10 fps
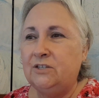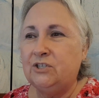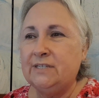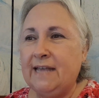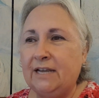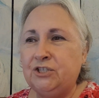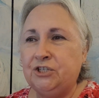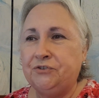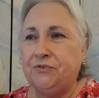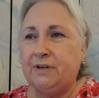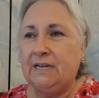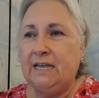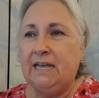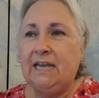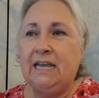Just like children,
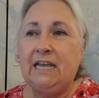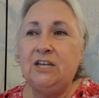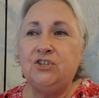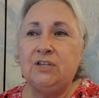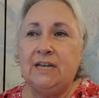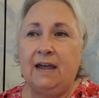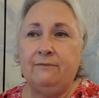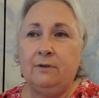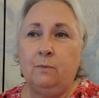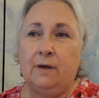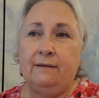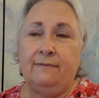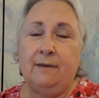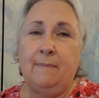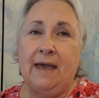each and every one of
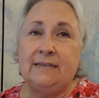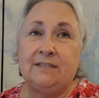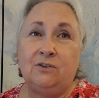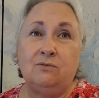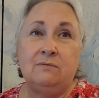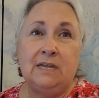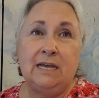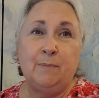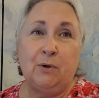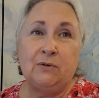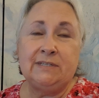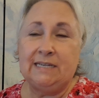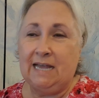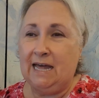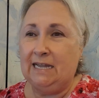them has a unique
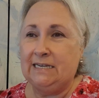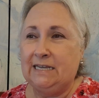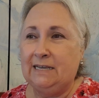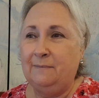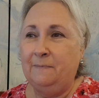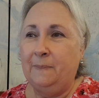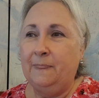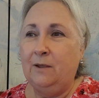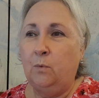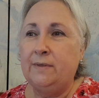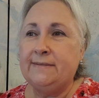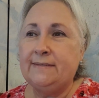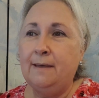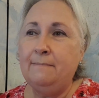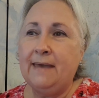personality, with
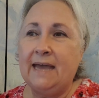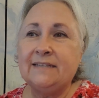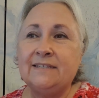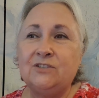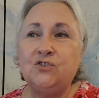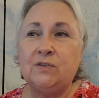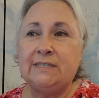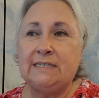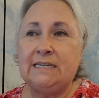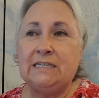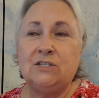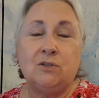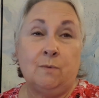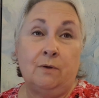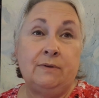some eccentricities
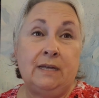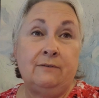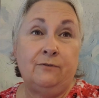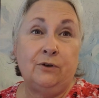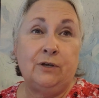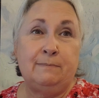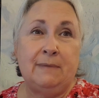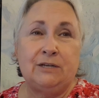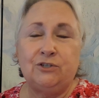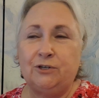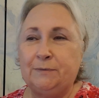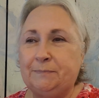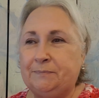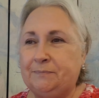thrown in for good measure.